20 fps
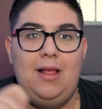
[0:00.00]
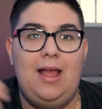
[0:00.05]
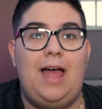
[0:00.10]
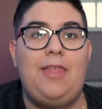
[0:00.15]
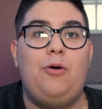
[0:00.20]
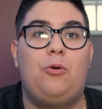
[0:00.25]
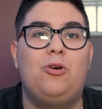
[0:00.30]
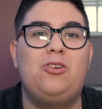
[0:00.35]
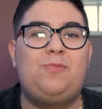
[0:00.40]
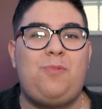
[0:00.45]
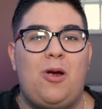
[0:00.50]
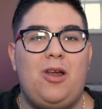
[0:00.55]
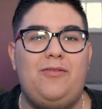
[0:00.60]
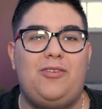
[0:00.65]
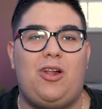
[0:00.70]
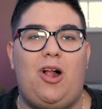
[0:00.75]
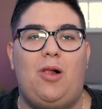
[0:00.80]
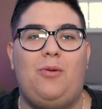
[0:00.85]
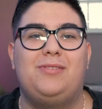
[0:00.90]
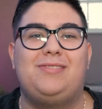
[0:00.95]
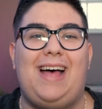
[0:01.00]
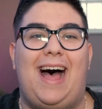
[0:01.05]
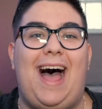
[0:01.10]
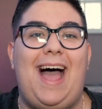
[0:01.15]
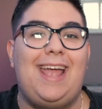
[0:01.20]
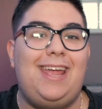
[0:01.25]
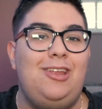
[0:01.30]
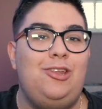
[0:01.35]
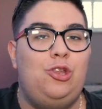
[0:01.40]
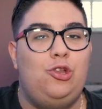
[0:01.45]
And the worst part of it all was
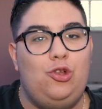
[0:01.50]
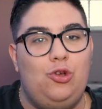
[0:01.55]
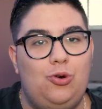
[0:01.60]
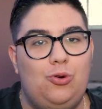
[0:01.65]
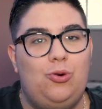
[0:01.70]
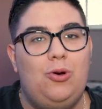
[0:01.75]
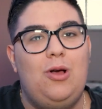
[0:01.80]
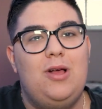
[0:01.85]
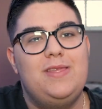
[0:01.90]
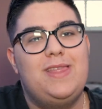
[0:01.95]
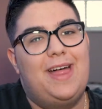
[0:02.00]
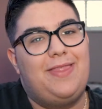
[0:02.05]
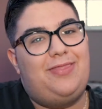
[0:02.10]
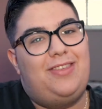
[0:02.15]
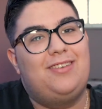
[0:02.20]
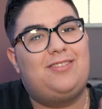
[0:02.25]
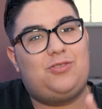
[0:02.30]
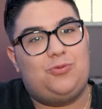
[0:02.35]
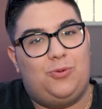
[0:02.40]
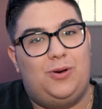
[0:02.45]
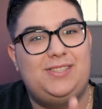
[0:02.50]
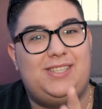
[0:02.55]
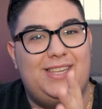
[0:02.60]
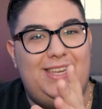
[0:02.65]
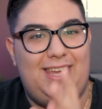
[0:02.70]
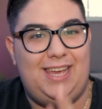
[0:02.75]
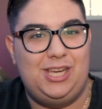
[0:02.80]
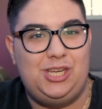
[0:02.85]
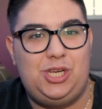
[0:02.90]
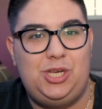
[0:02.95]
I knew that this was
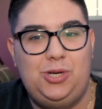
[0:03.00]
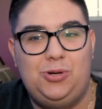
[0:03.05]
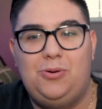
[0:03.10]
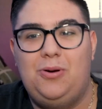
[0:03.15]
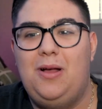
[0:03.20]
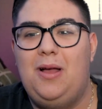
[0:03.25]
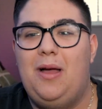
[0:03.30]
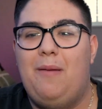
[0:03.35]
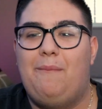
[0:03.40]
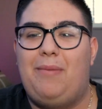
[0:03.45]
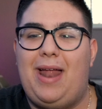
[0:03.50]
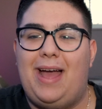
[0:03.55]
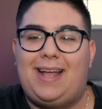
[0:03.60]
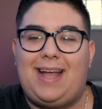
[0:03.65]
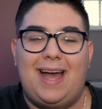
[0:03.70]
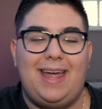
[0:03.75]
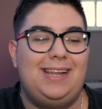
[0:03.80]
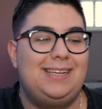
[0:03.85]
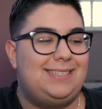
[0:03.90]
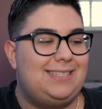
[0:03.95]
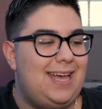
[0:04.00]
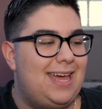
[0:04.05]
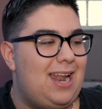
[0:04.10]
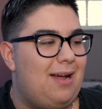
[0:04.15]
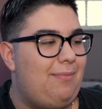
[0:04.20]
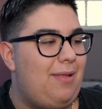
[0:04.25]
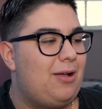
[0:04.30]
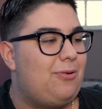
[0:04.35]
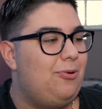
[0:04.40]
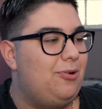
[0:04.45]
an issue, but I kind of said,
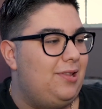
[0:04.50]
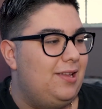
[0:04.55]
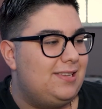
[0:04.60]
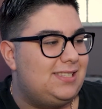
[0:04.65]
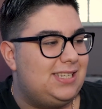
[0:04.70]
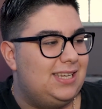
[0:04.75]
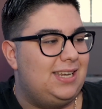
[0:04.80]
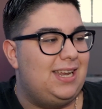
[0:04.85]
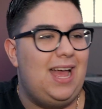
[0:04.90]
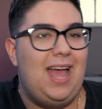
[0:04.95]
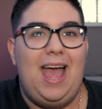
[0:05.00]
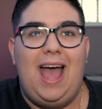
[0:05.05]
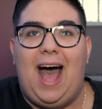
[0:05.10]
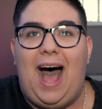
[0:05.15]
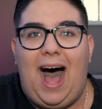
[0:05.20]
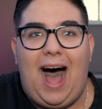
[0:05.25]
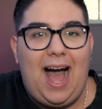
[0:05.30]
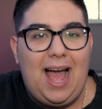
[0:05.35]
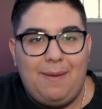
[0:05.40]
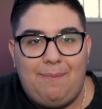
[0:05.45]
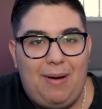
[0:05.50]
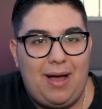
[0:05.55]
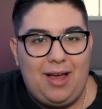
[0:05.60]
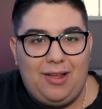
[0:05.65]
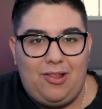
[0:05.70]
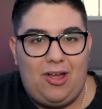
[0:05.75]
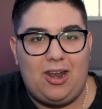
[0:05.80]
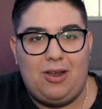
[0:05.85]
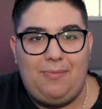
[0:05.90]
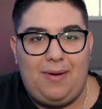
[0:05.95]
I'm like, well listen, I buy
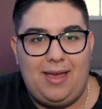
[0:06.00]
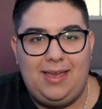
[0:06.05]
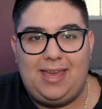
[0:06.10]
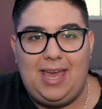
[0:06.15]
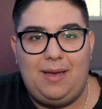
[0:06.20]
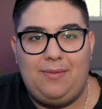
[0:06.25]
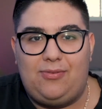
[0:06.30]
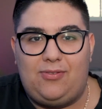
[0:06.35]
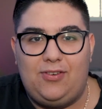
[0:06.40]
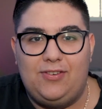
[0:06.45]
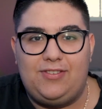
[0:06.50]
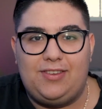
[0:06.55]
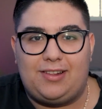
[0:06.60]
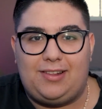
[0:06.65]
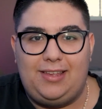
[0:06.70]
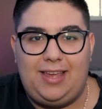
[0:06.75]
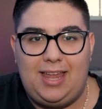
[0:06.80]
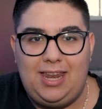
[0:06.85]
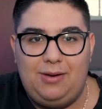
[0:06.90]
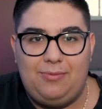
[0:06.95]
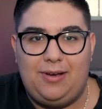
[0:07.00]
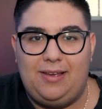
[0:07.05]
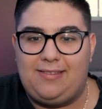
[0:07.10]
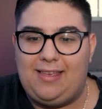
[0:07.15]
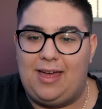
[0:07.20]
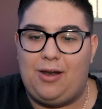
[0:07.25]
a lot of my games physically anyways.